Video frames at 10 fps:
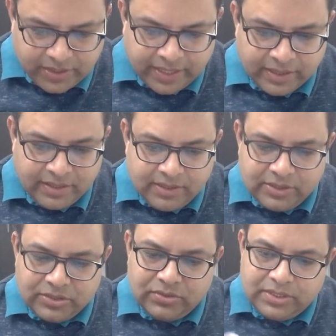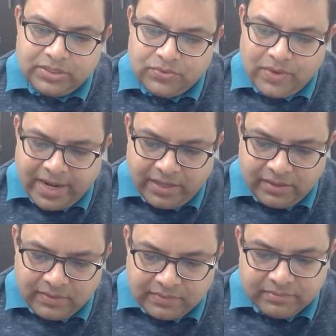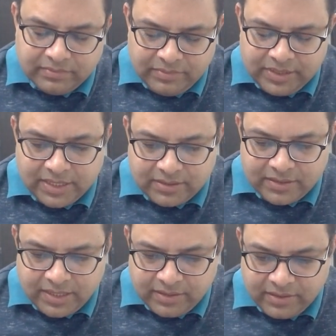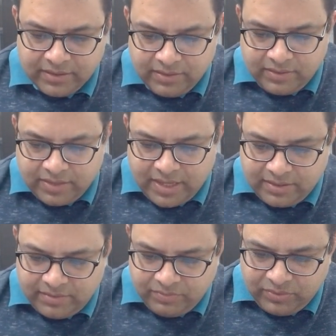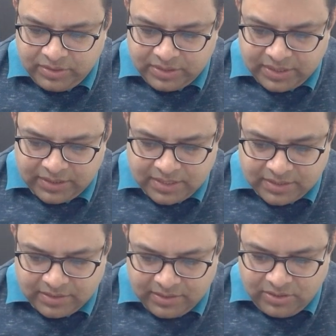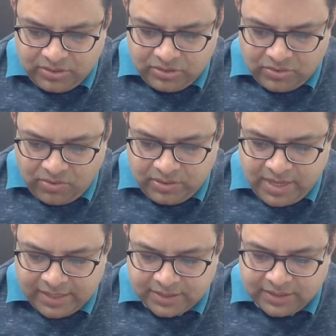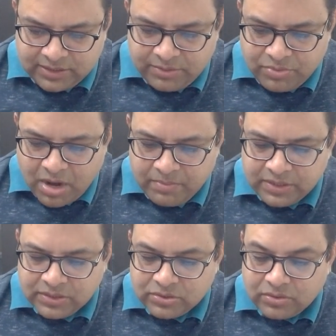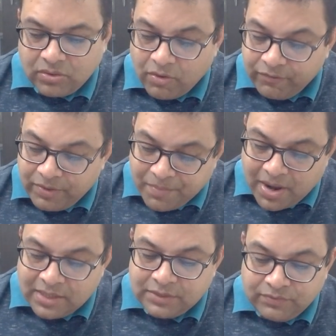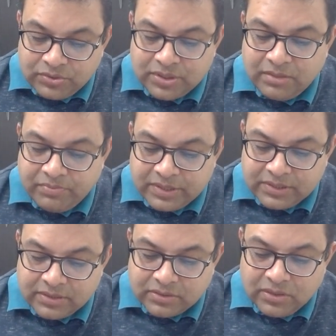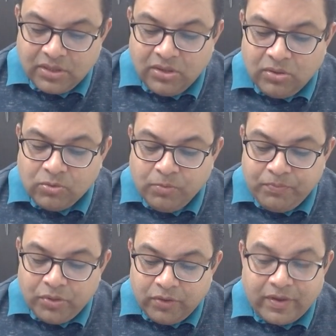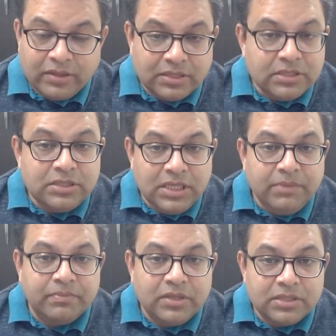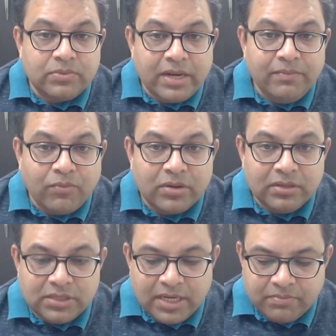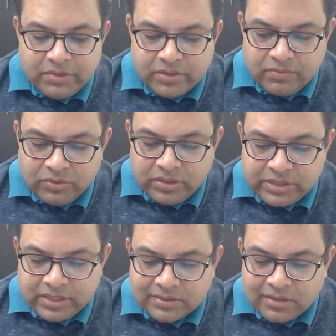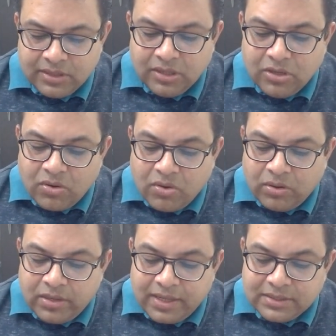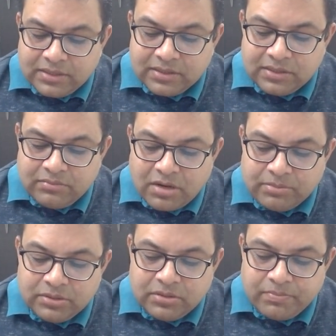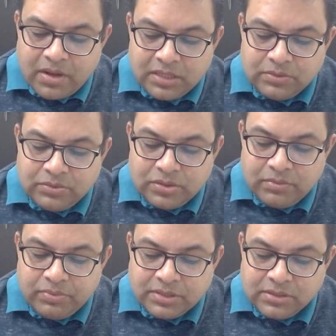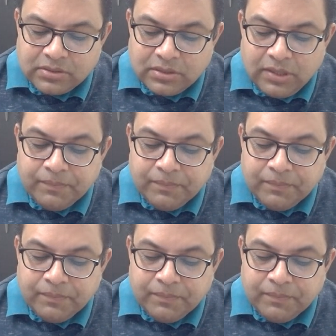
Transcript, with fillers: right so just to end the basic thing that buddha says that all the ascetics and brahmins of the past future and present who purify and this is deep this is very important statement buddha says all the ascetics and Brahmins of the past, future, and present